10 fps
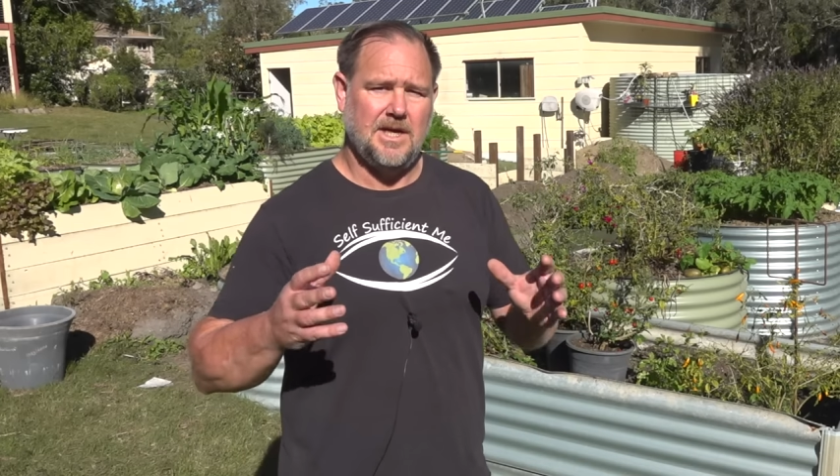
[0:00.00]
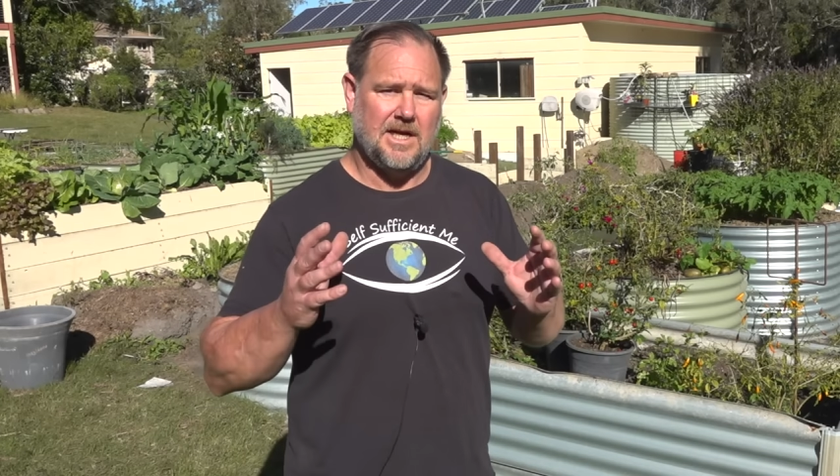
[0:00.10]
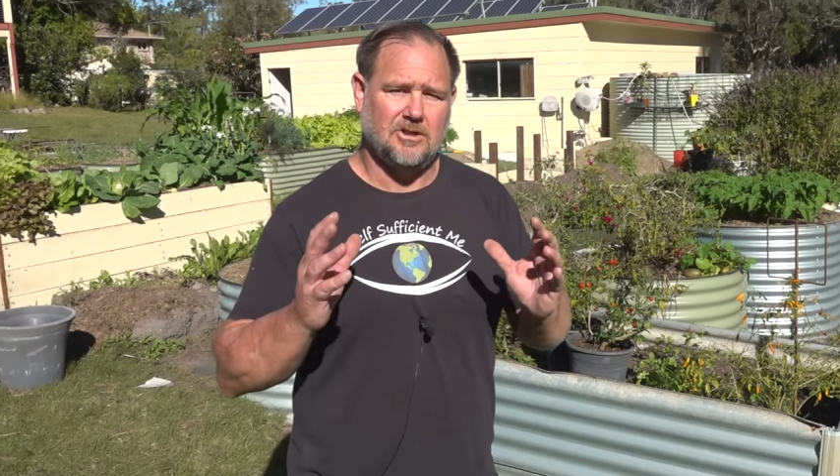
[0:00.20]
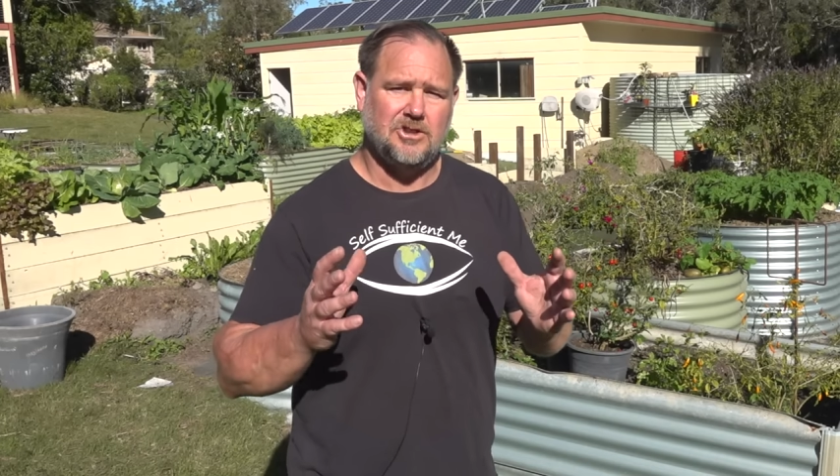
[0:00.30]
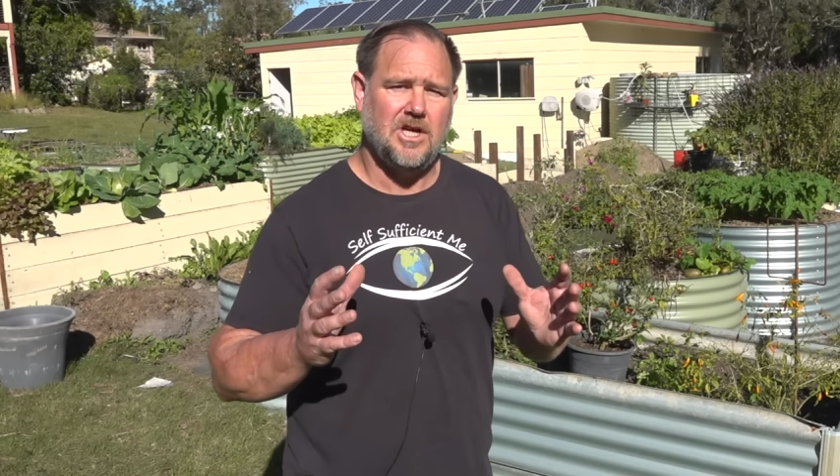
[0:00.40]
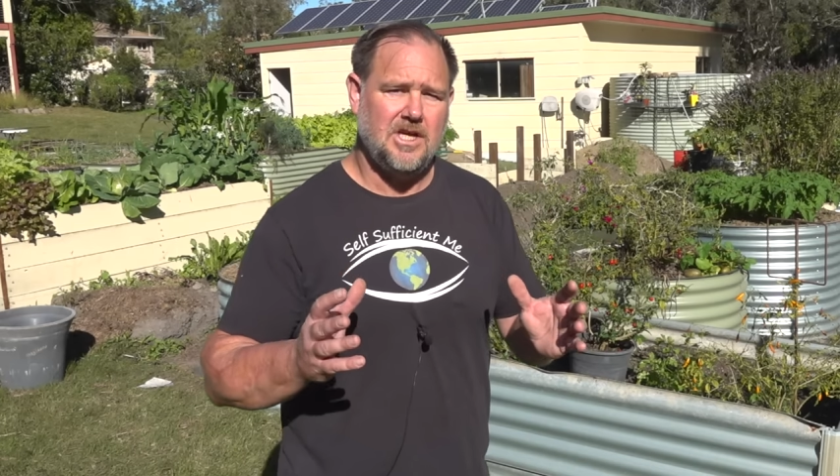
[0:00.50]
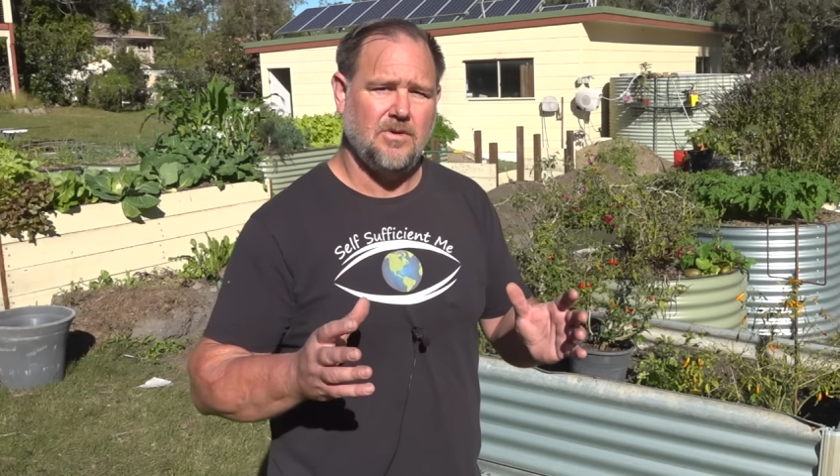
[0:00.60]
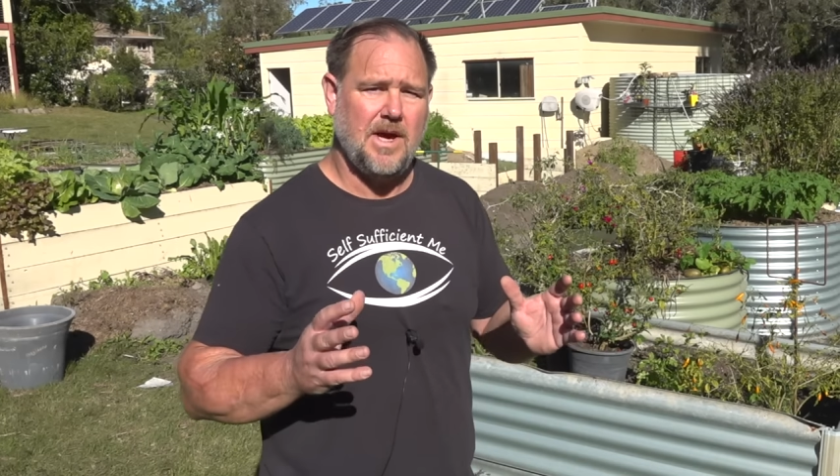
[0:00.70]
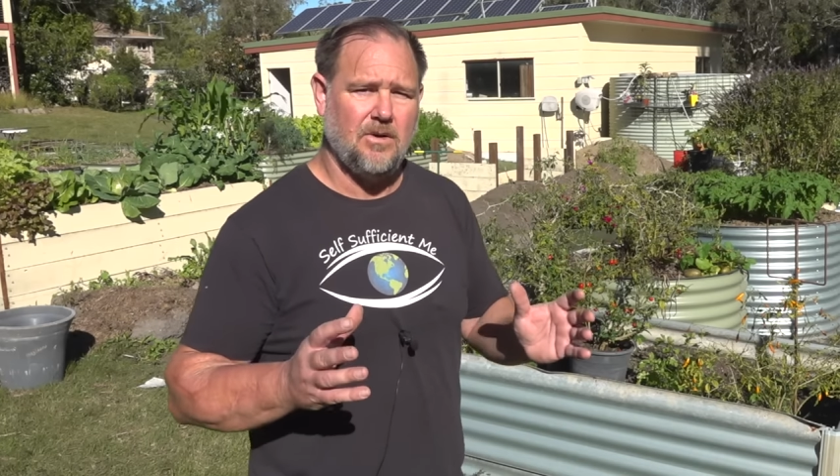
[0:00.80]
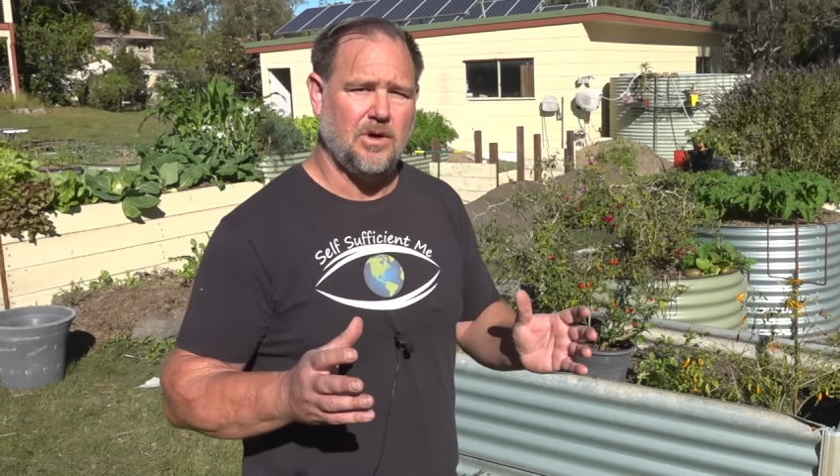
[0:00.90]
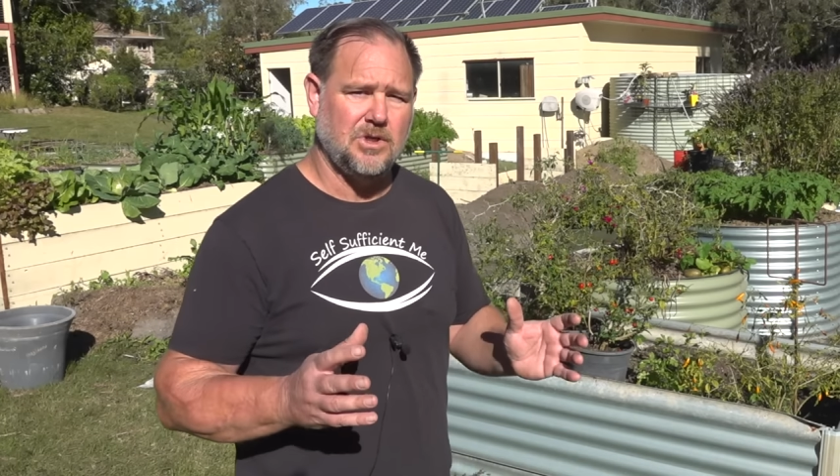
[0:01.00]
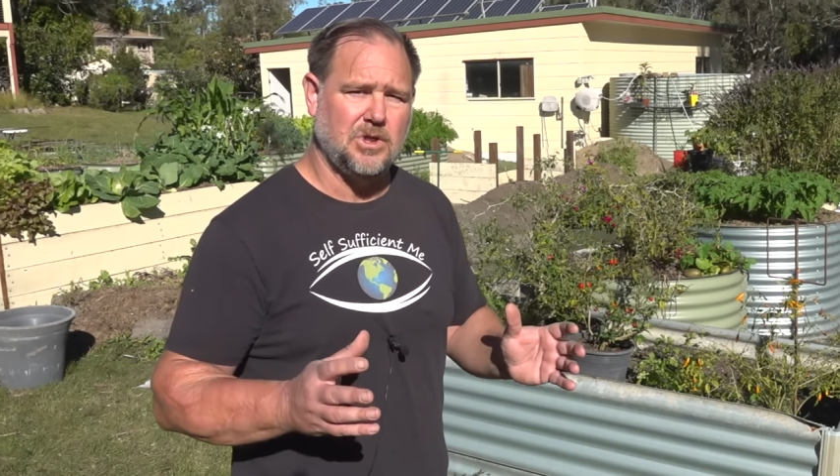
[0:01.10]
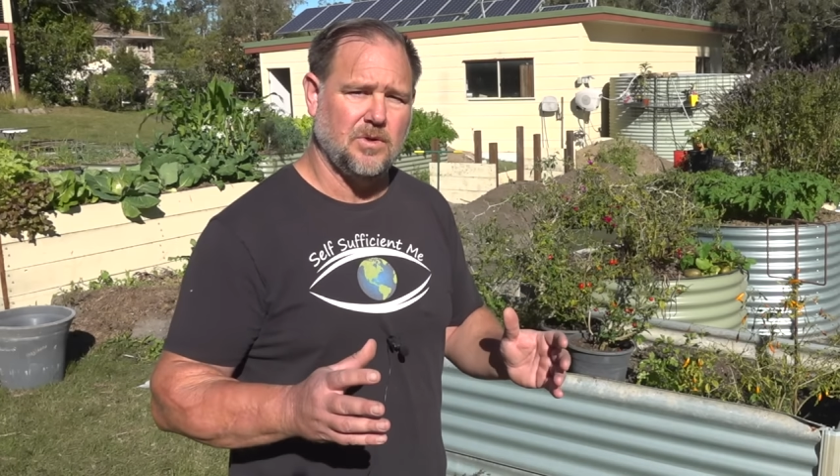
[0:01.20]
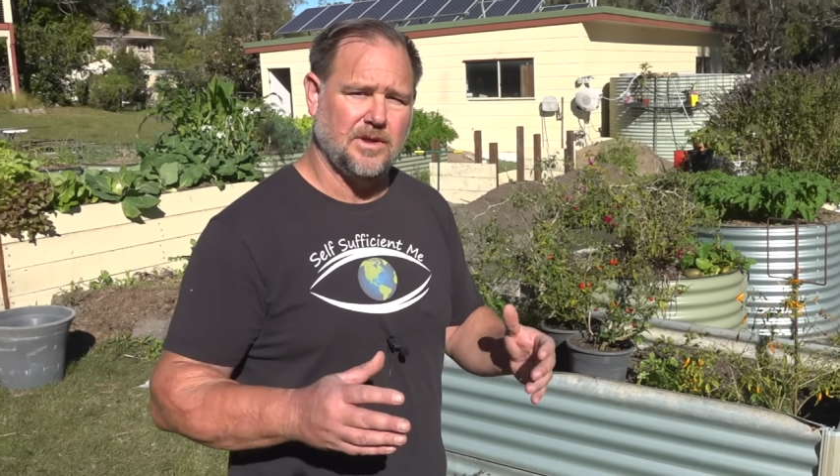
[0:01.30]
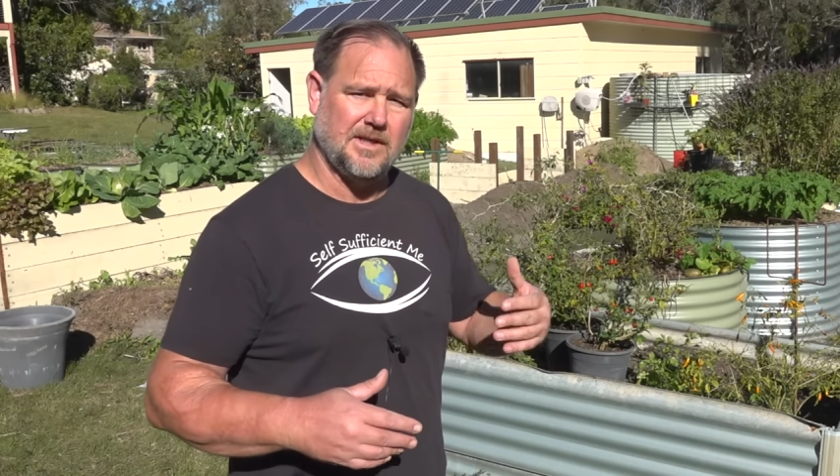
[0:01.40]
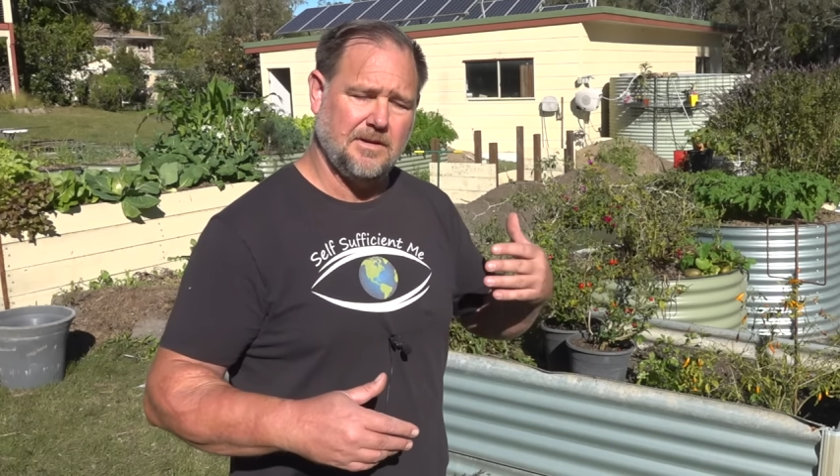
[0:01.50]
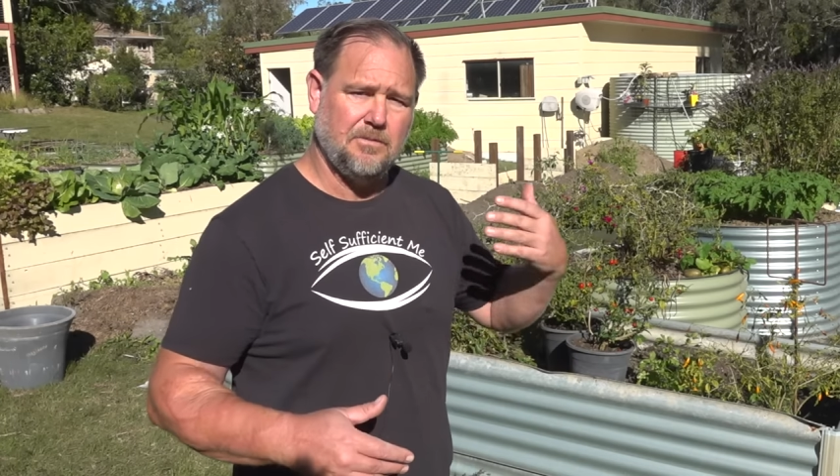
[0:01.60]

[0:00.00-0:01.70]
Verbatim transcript: and I'll show you how I do it and the